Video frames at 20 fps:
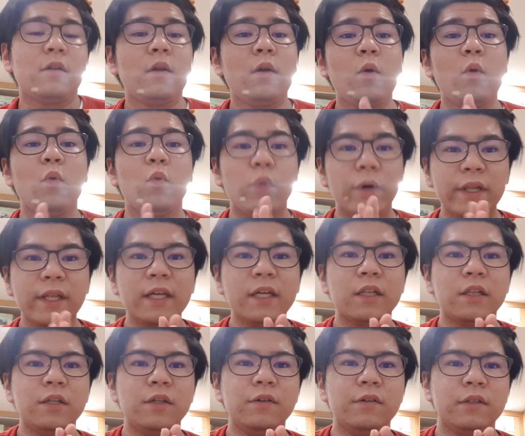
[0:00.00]
will
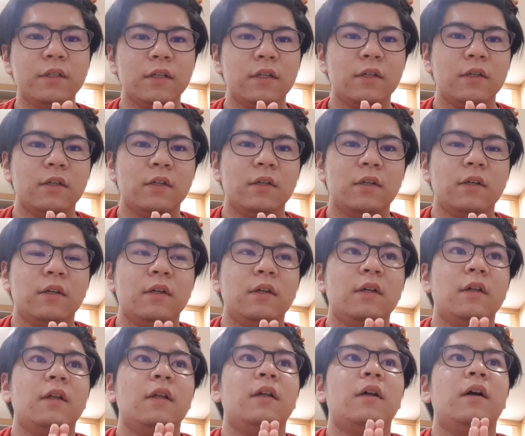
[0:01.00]
include
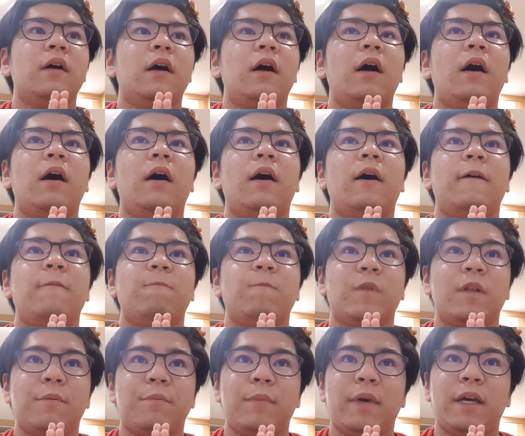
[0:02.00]

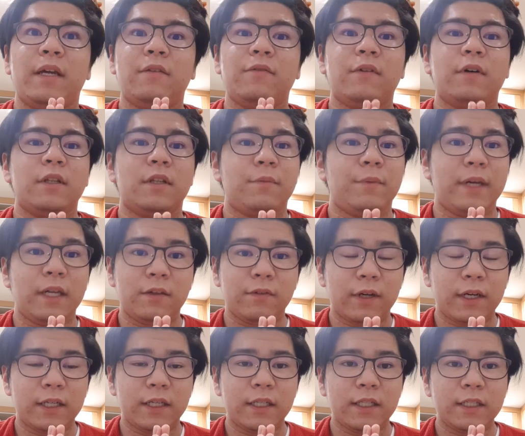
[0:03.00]
the main
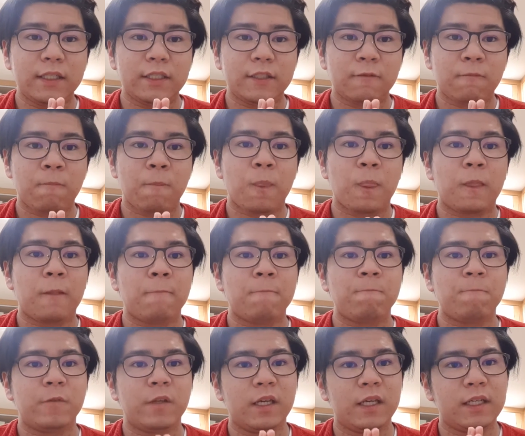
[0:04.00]
riders,
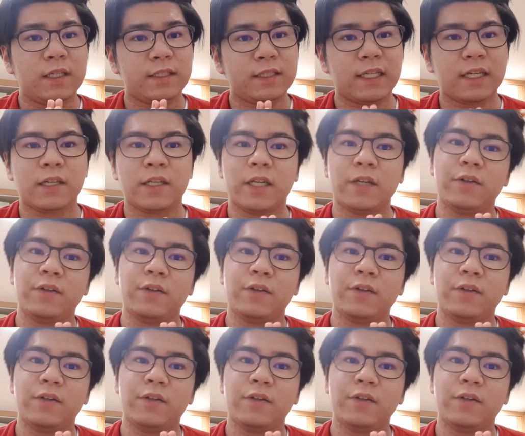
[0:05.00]
the secondary and